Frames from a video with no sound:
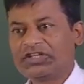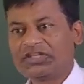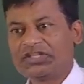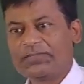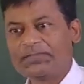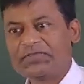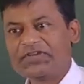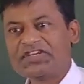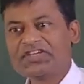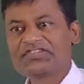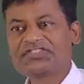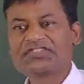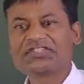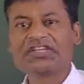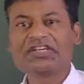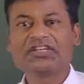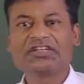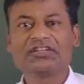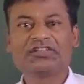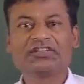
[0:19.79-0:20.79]
the B.Sc.
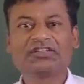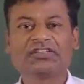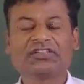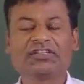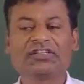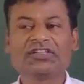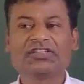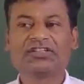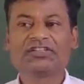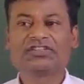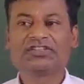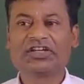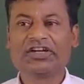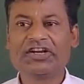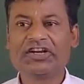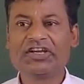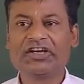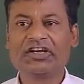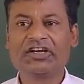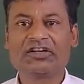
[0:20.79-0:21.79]

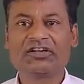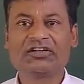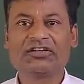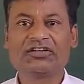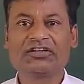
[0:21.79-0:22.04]
third year